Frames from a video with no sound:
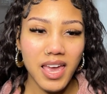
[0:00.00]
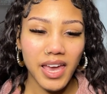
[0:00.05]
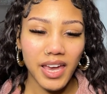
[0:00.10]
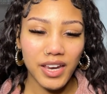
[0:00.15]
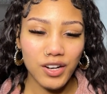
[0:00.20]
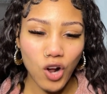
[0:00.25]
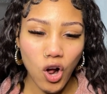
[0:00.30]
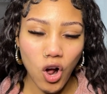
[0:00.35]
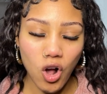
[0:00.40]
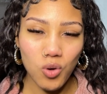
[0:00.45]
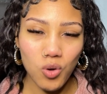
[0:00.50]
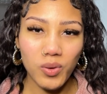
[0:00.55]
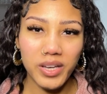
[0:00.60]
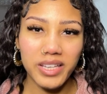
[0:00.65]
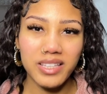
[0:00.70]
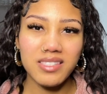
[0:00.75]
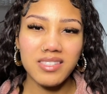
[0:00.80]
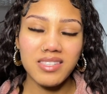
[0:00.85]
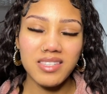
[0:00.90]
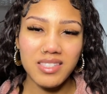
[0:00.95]
and
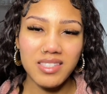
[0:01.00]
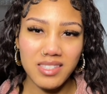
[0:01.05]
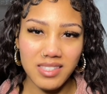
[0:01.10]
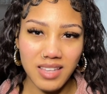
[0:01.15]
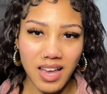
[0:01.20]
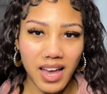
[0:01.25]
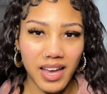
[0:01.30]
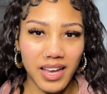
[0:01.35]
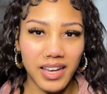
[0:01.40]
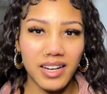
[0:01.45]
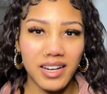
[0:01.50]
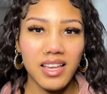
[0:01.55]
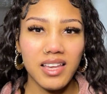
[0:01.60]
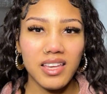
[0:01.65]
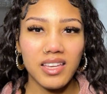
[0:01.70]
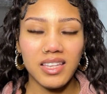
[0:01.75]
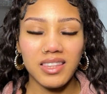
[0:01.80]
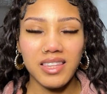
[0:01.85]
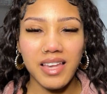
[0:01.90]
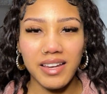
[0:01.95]
always decide
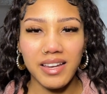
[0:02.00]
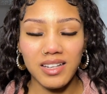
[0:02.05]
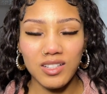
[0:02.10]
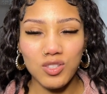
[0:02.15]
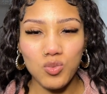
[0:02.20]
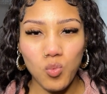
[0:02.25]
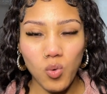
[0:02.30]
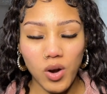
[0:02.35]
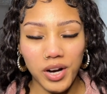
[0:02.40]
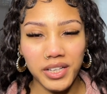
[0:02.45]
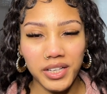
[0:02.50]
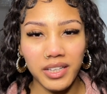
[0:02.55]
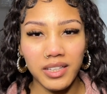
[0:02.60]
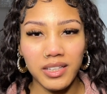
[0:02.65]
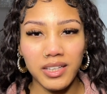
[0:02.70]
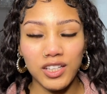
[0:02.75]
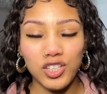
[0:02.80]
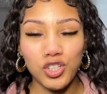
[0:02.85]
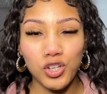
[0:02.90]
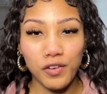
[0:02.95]
that it's working
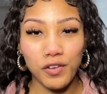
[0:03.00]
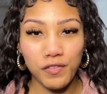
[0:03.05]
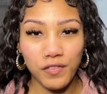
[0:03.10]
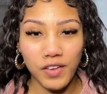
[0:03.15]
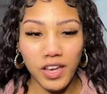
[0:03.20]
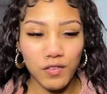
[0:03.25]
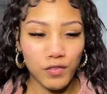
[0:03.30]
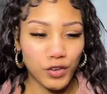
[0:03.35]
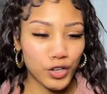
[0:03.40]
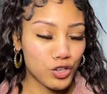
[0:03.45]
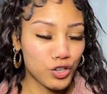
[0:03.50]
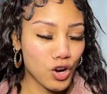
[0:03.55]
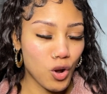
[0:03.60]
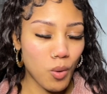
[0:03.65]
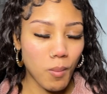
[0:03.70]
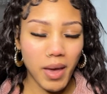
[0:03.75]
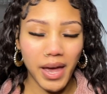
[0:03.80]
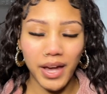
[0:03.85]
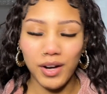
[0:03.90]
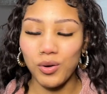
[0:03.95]
in your favor no
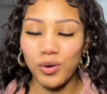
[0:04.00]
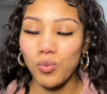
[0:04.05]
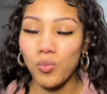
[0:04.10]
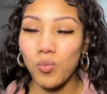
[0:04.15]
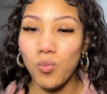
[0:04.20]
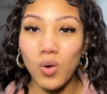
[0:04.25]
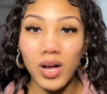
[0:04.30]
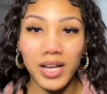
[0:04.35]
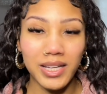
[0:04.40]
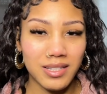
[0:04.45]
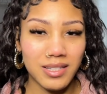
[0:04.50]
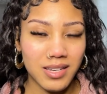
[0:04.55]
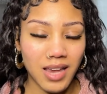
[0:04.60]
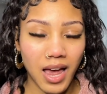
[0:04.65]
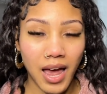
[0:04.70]
matter what.